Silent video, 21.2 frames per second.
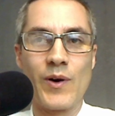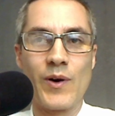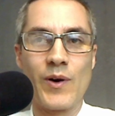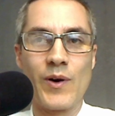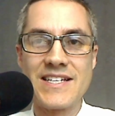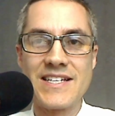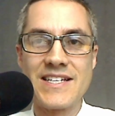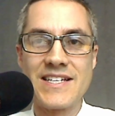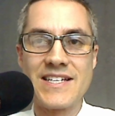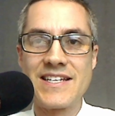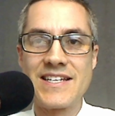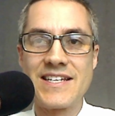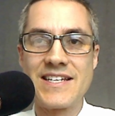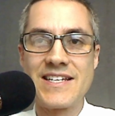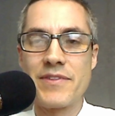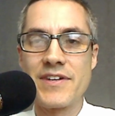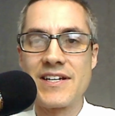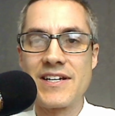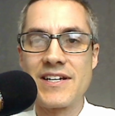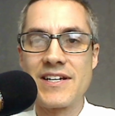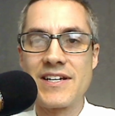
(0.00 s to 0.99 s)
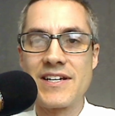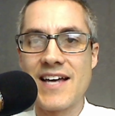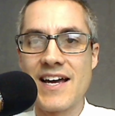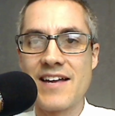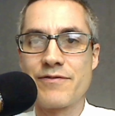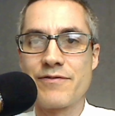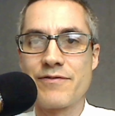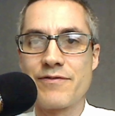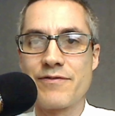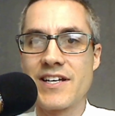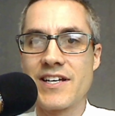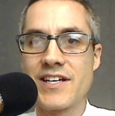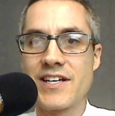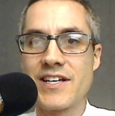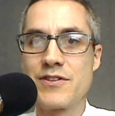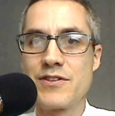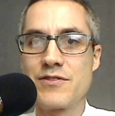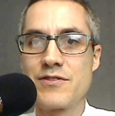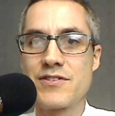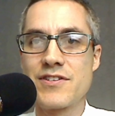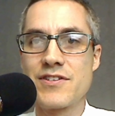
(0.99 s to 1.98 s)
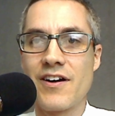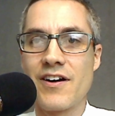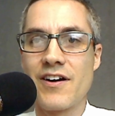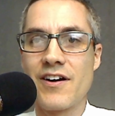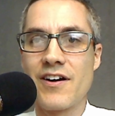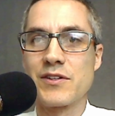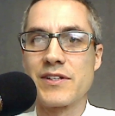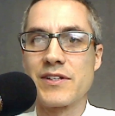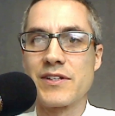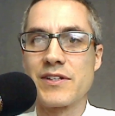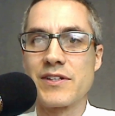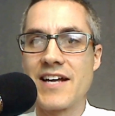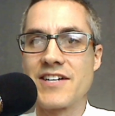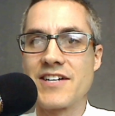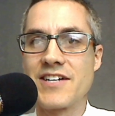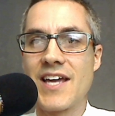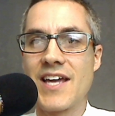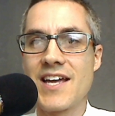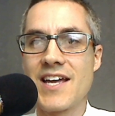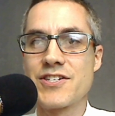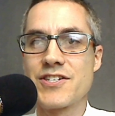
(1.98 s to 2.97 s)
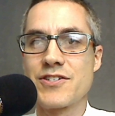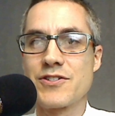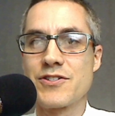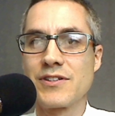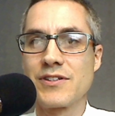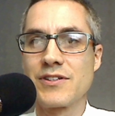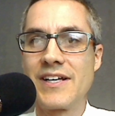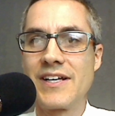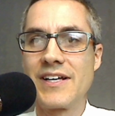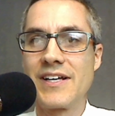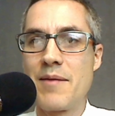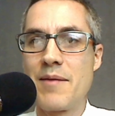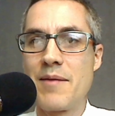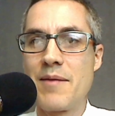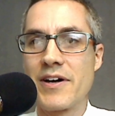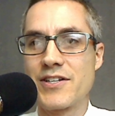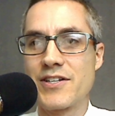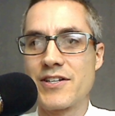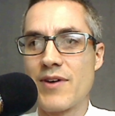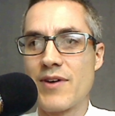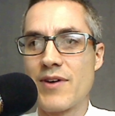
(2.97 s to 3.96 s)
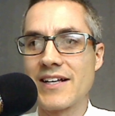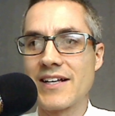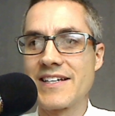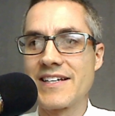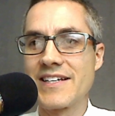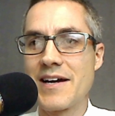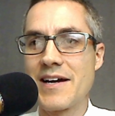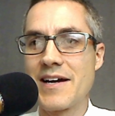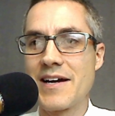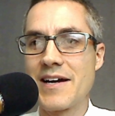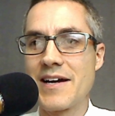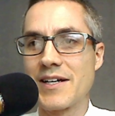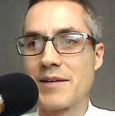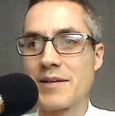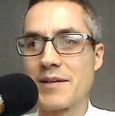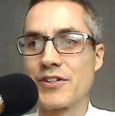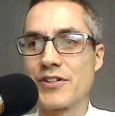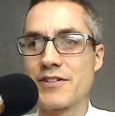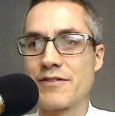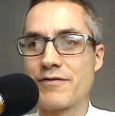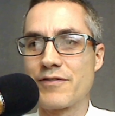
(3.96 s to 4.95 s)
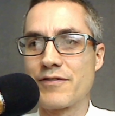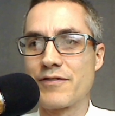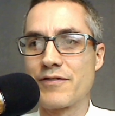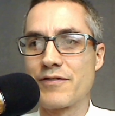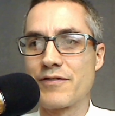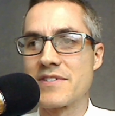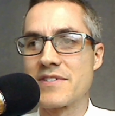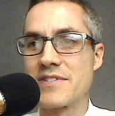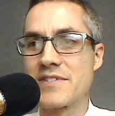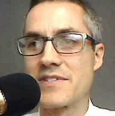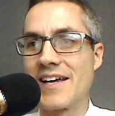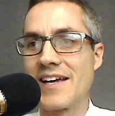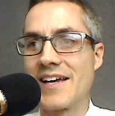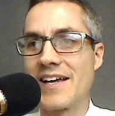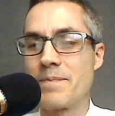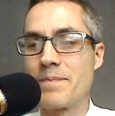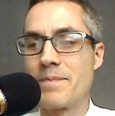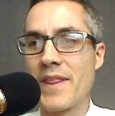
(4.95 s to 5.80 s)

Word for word: His in depth and insightful interviews are not only educational, but directly applicable to firms today.